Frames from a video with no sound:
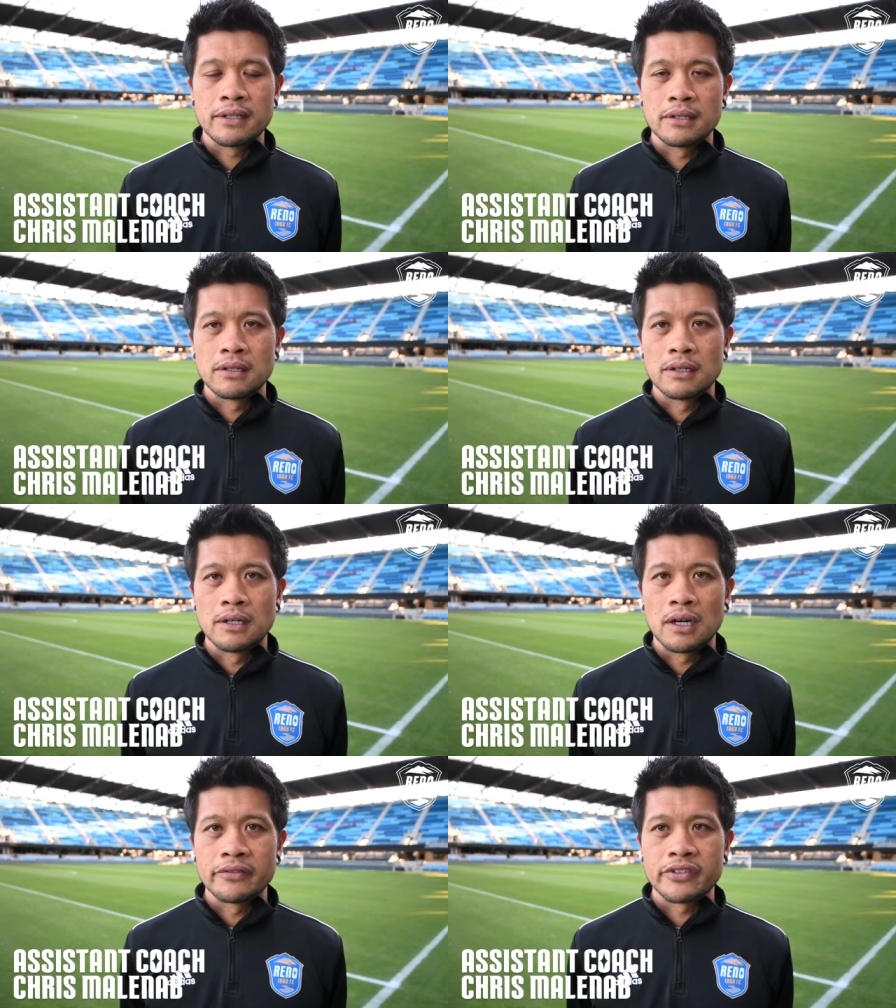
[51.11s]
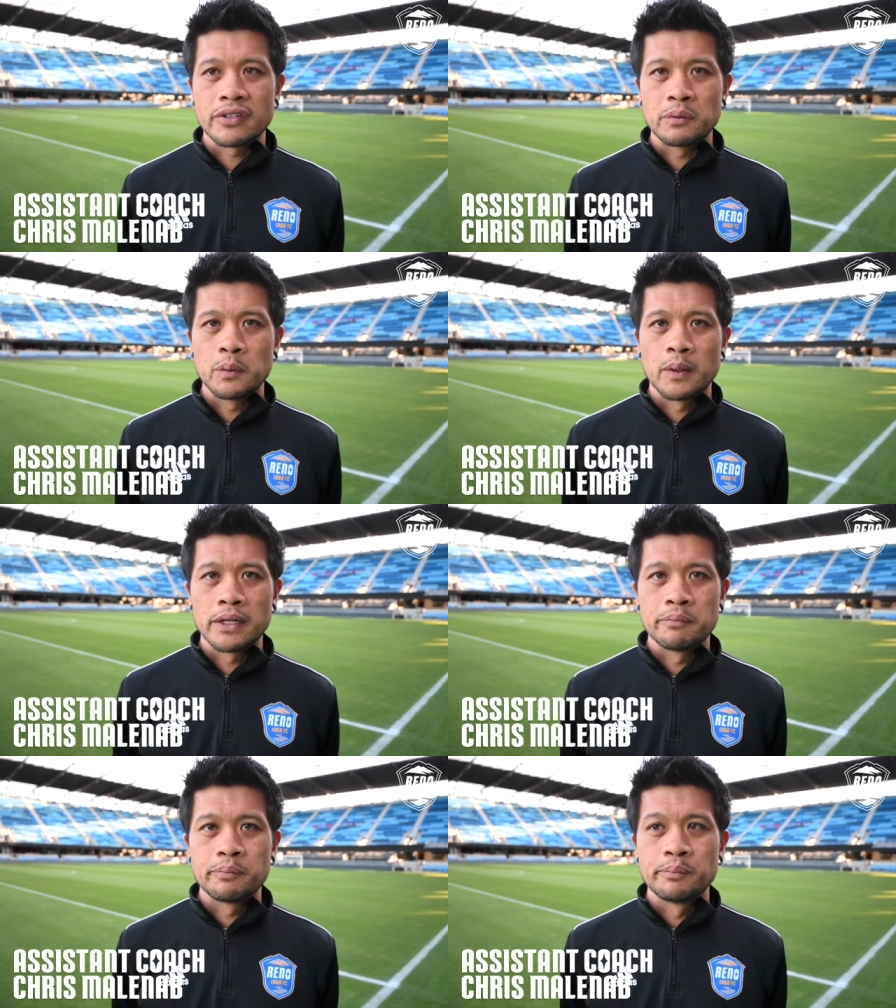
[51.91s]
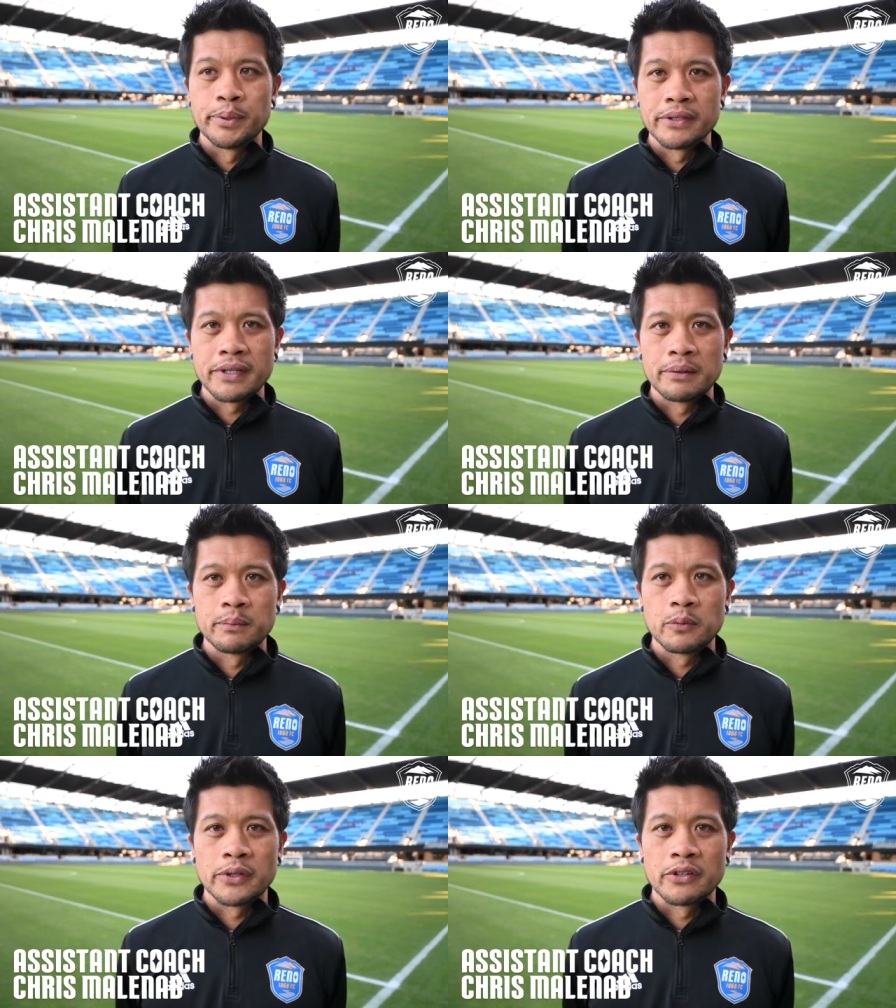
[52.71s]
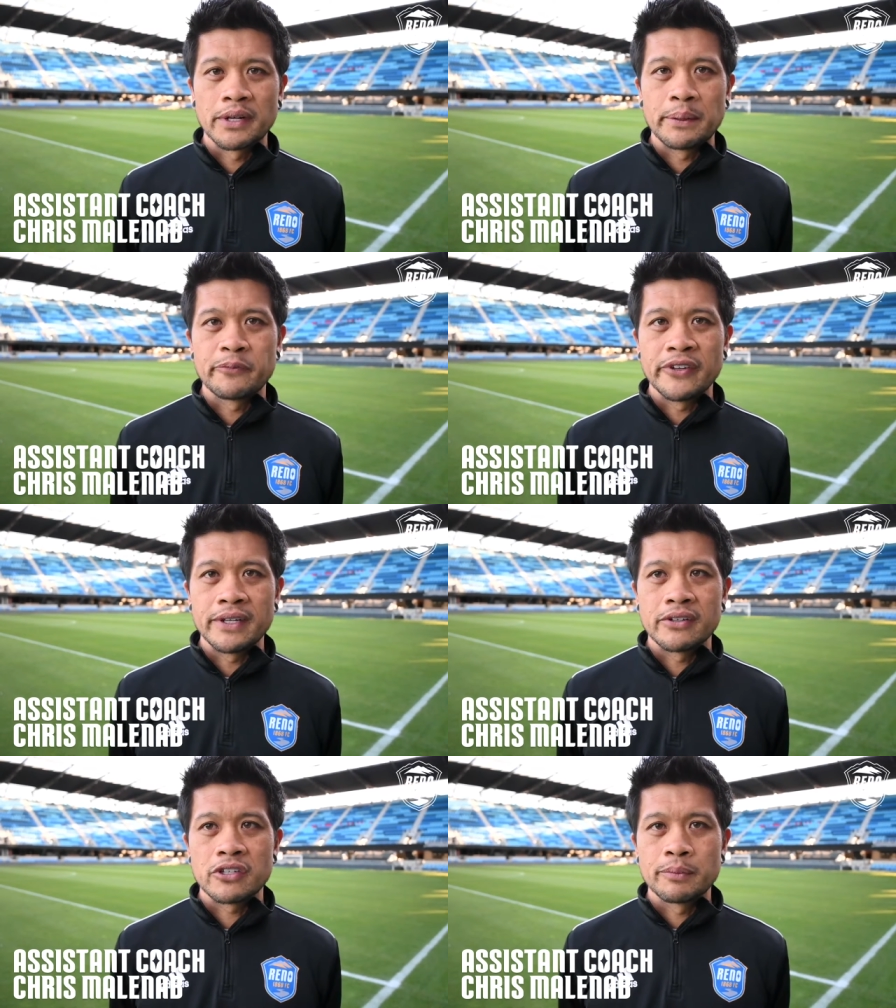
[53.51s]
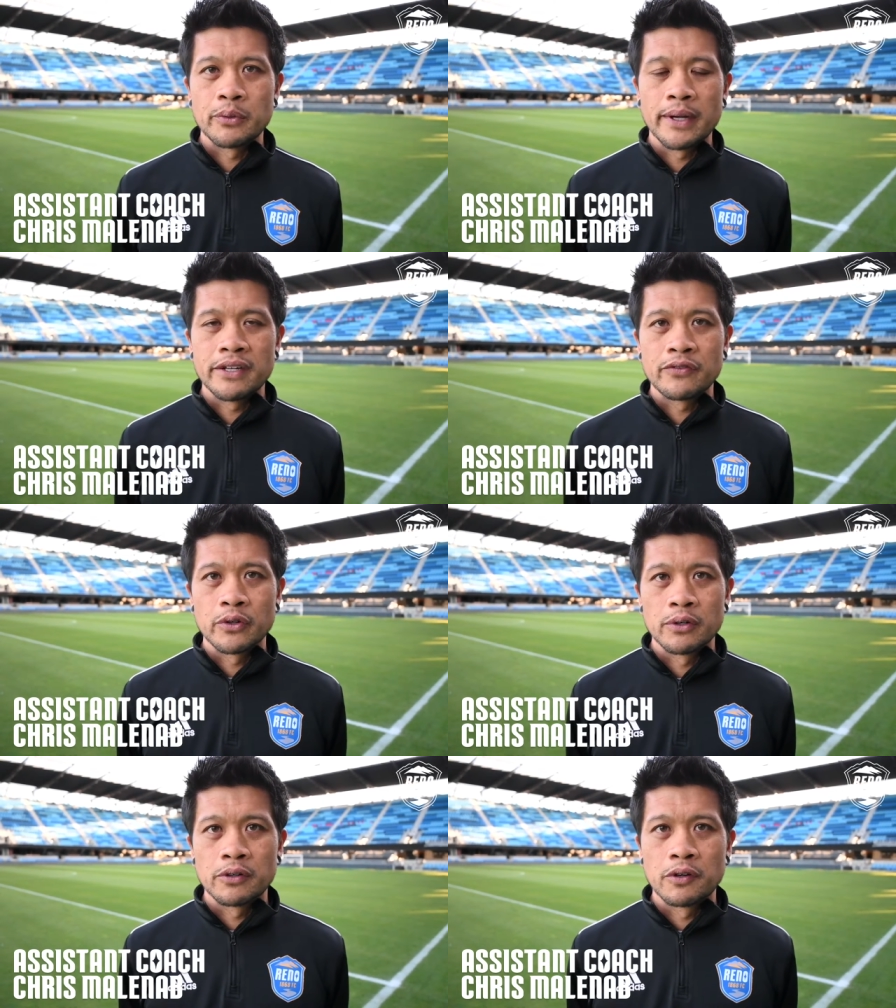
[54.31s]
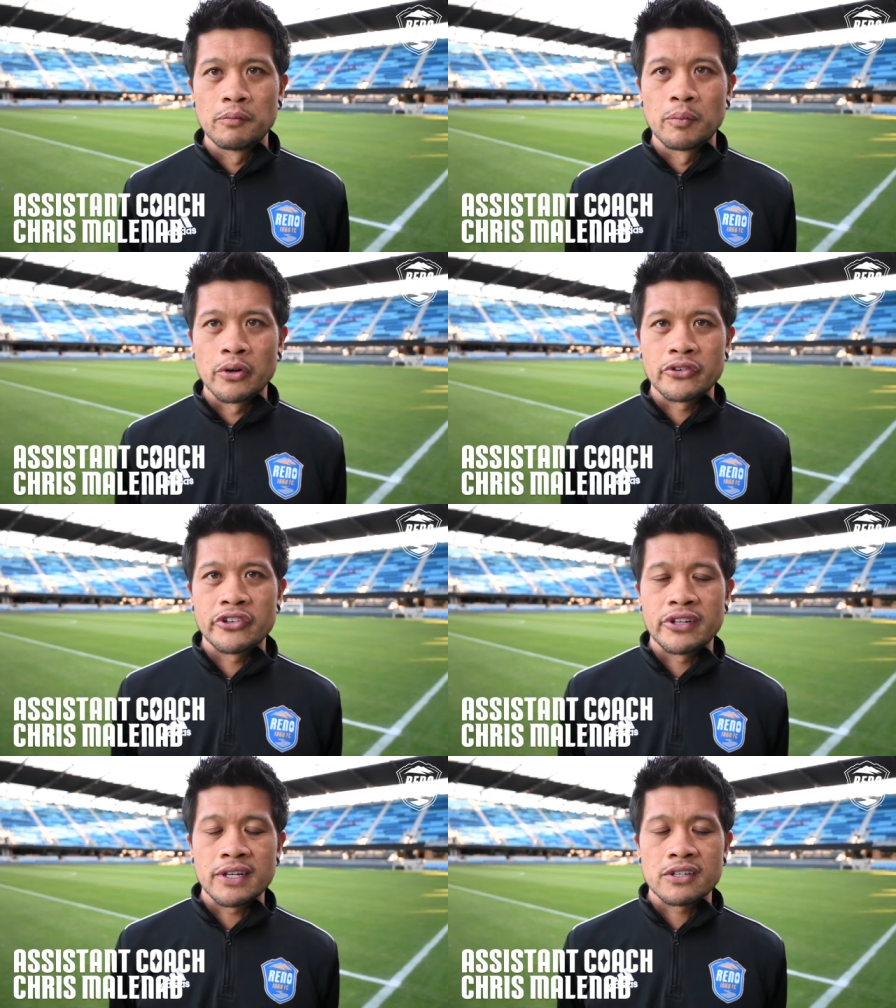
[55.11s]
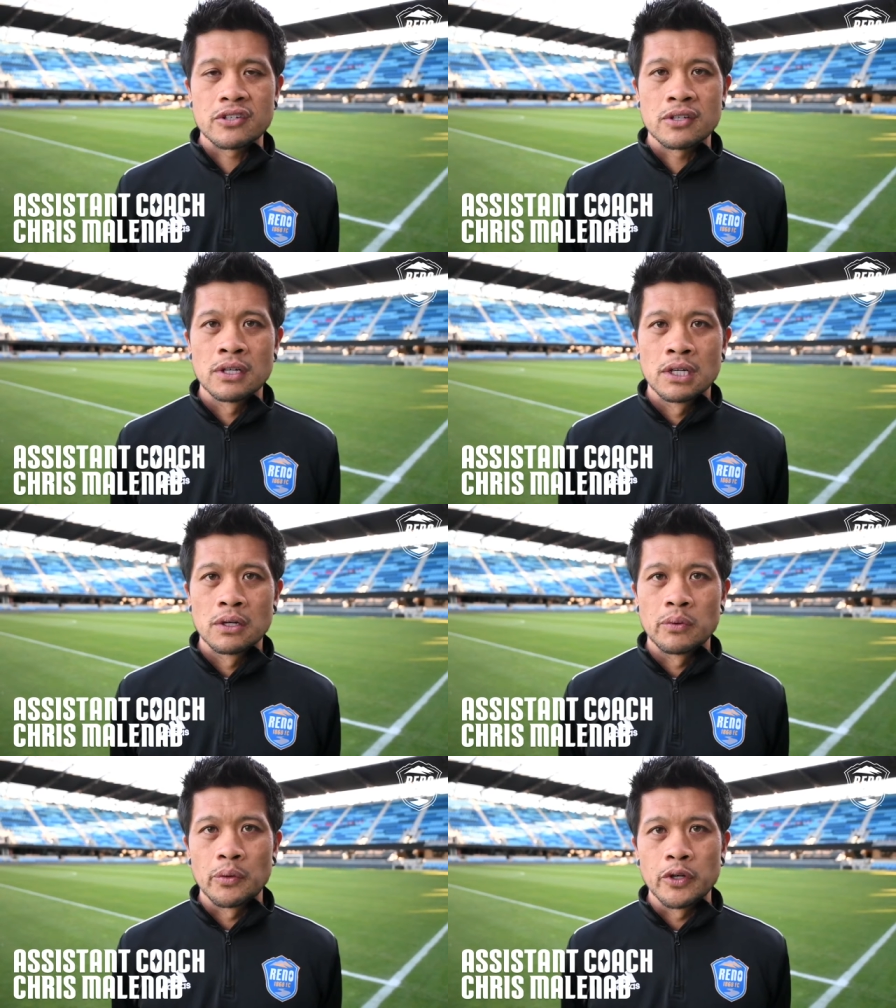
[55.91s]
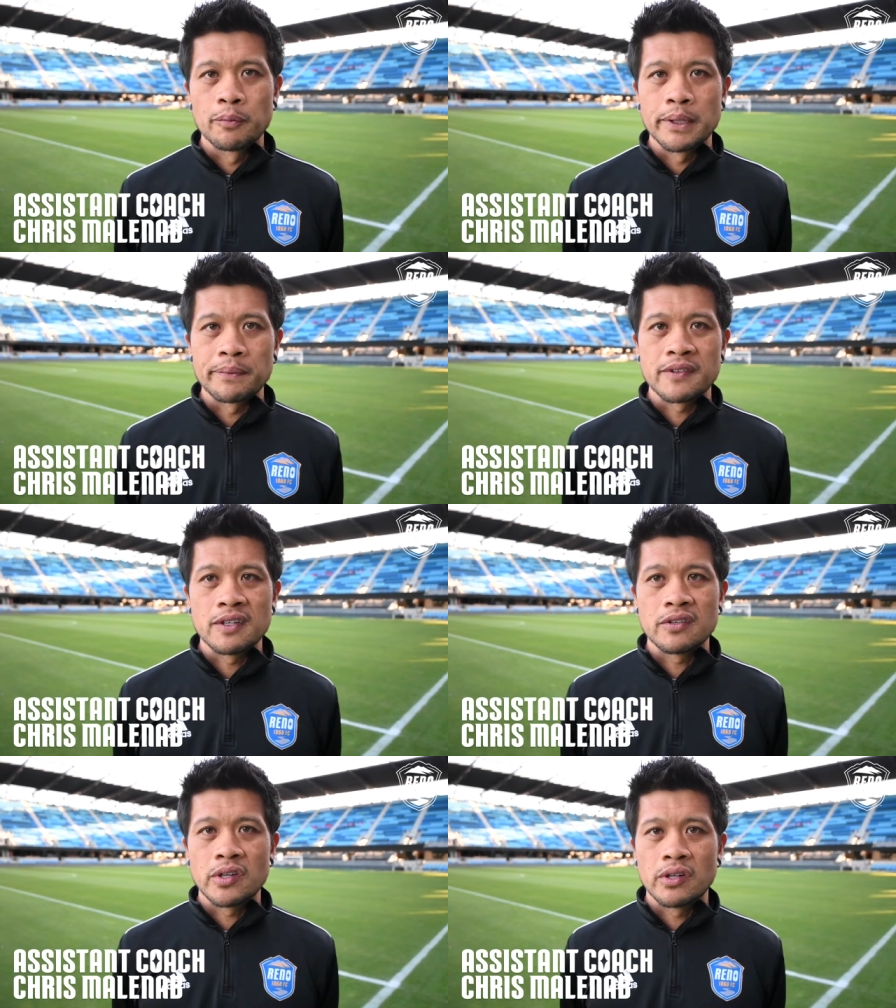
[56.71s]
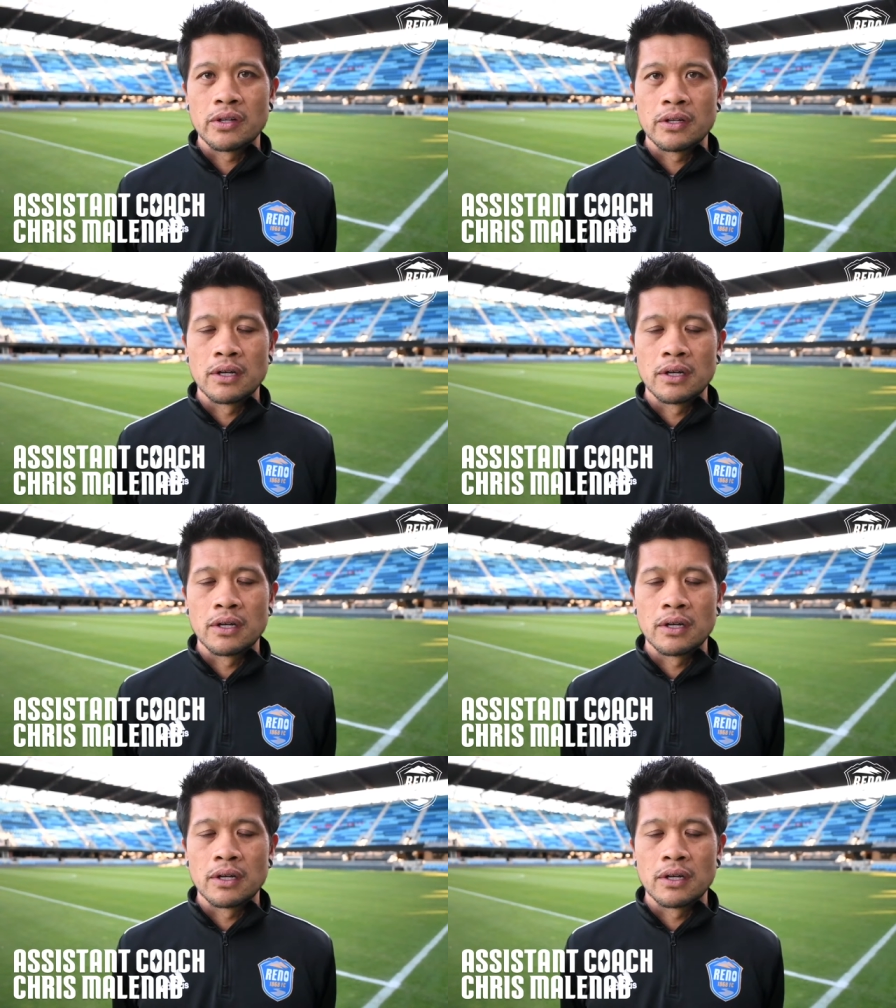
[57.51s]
and obviously we want to build them with their game fitness to be ready for March 6th when we open up the season.